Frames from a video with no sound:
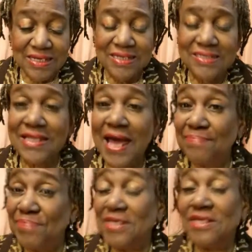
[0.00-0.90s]

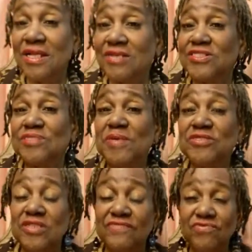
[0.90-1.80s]
not be cluttered,
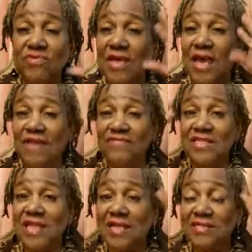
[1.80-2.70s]
especially if you have a
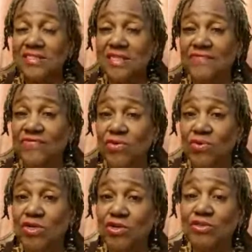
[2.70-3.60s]
lot of stuff
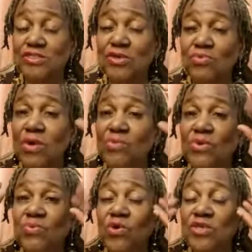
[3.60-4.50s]
going on. So what
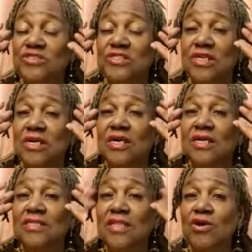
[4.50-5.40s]
we want to
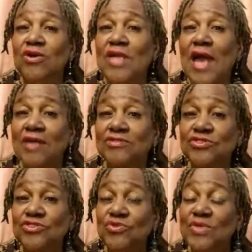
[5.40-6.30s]
learn how
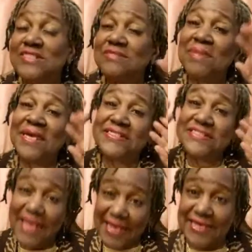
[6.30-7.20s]
to do is
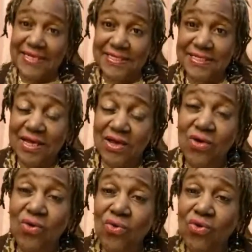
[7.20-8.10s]
maintain
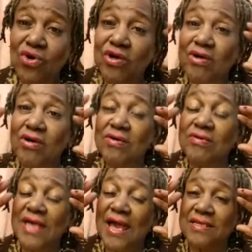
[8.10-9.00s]
or
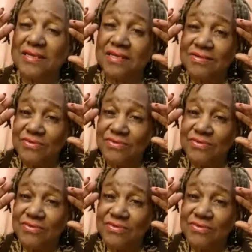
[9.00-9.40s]
kind of